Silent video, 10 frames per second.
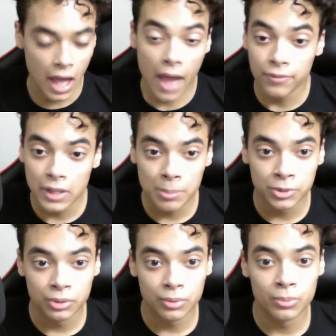Every
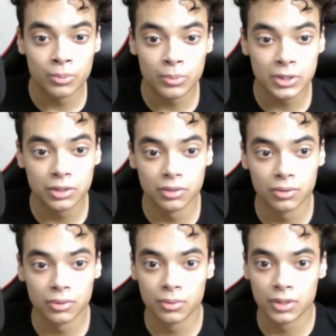episode, we still
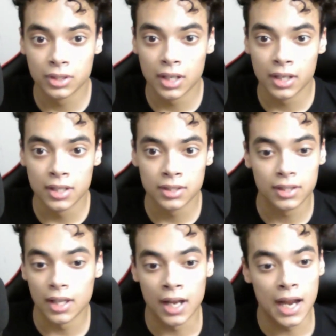don't know who this guy is,
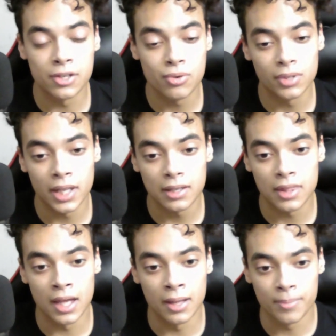and, and I do like
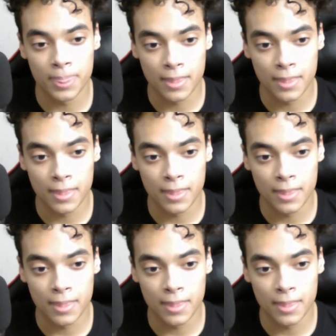that.